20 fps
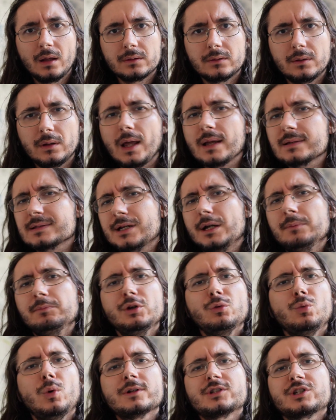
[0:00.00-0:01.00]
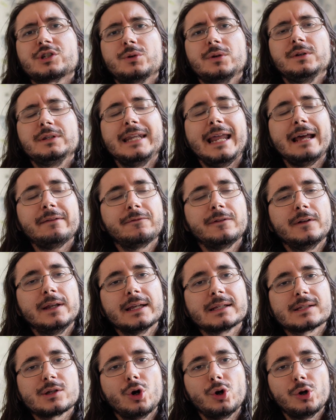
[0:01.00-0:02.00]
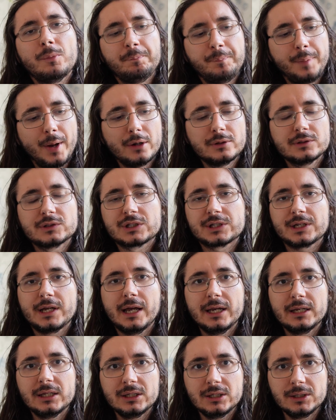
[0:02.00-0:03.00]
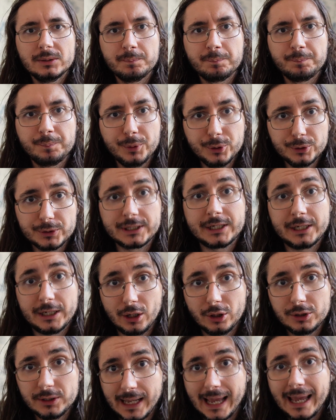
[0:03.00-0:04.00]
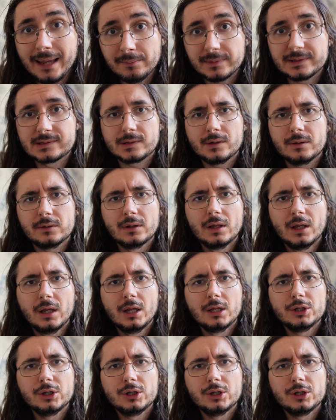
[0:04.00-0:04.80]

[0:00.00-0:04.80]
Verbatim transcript: The last time you watched Netflix or bought a book on Amazon,